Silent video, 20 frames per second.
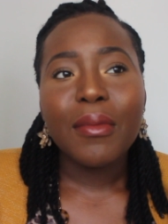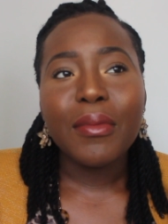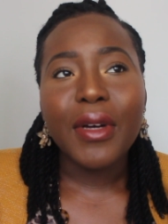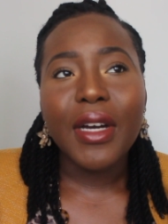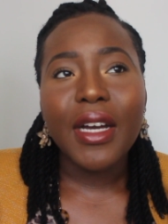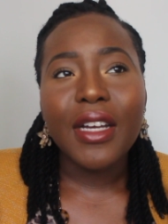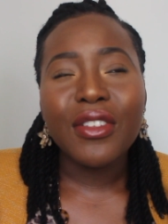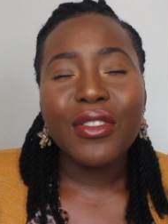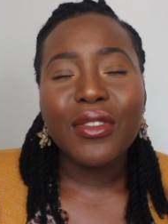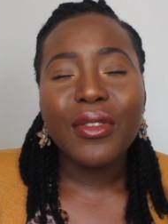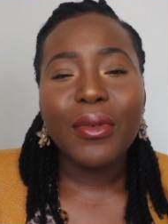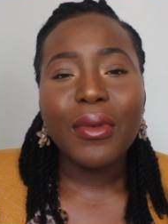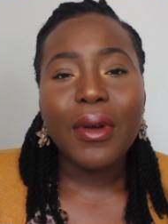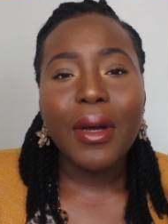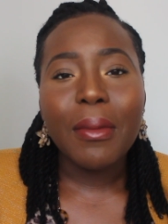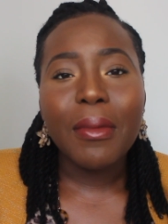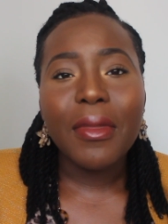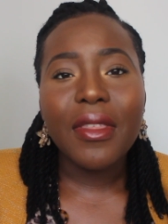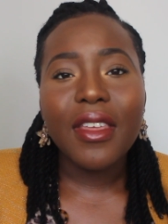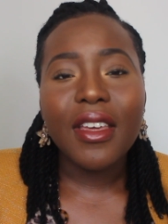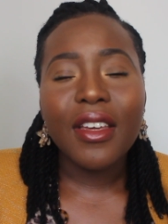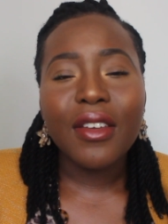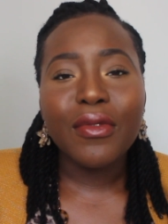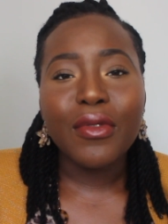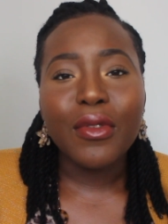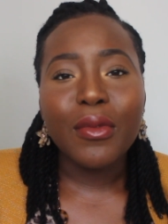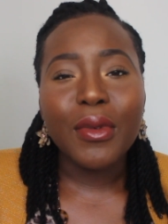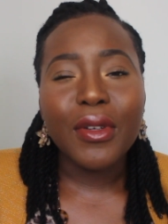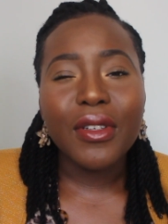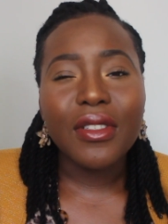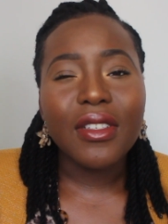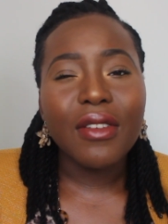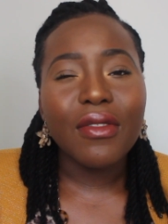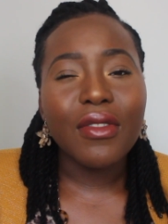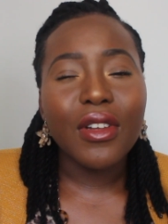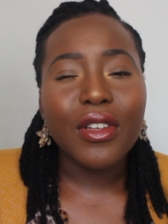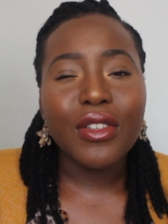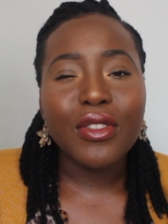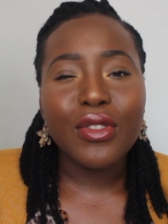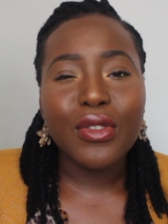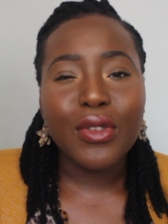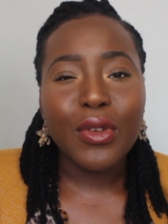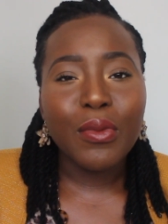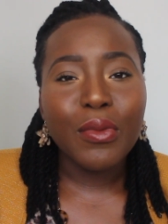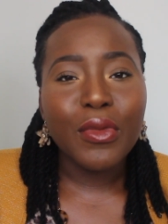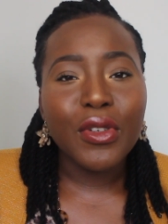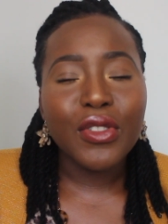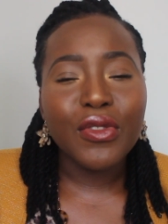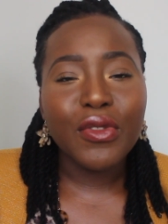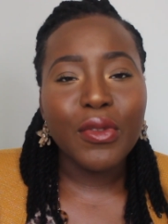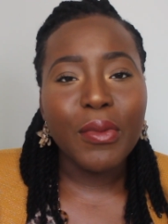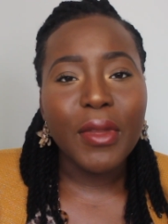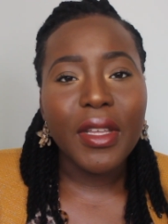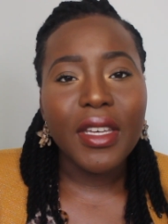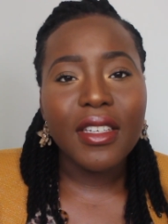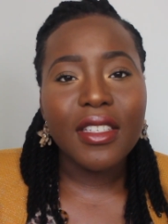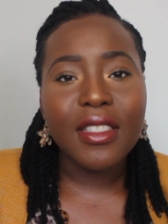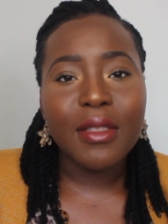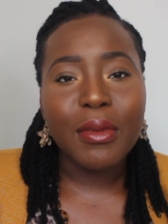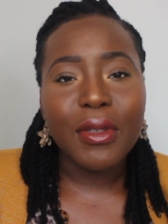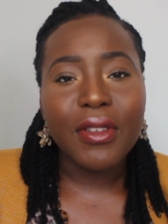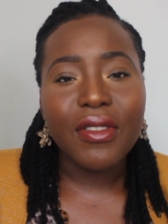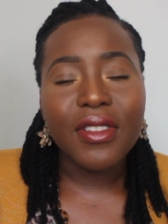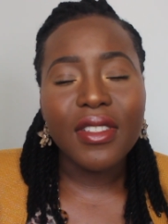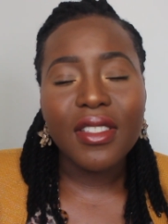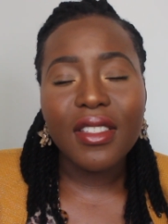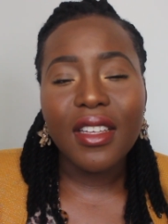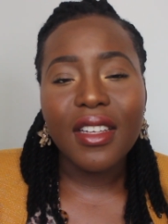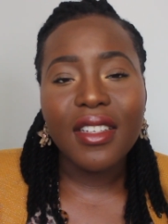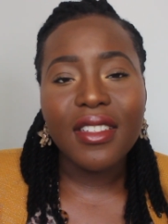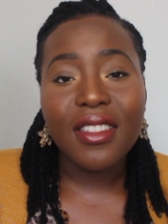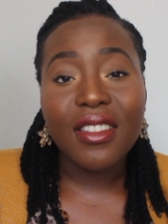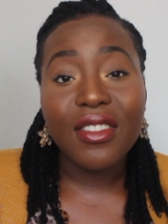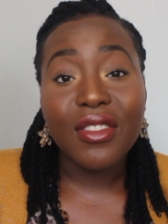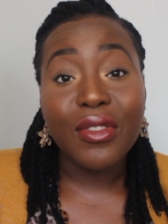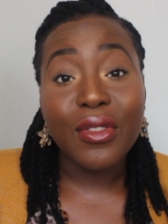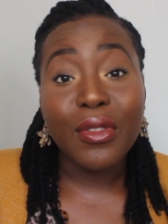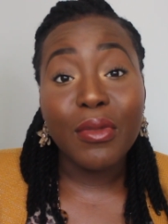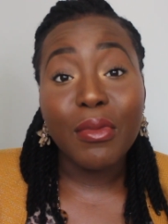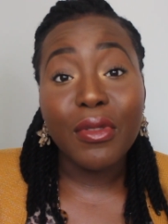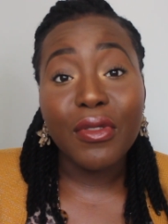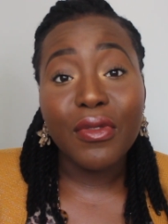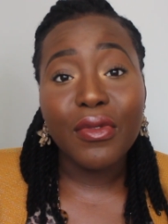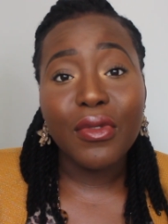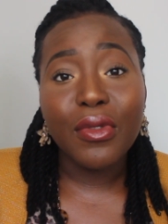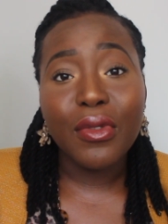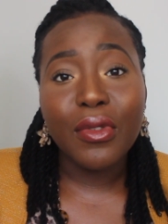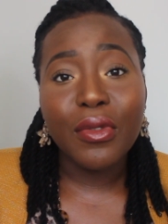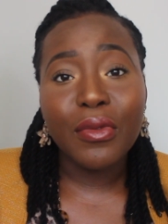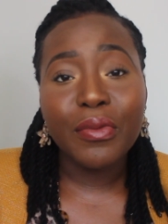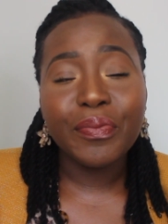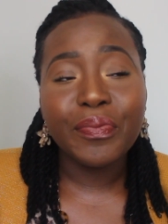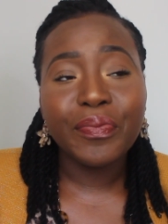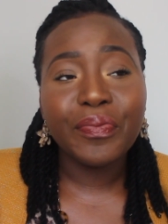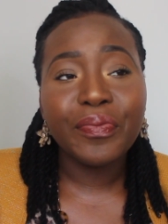But you know what, I'm thankful because I've learned so much from that experience that I didn't know before.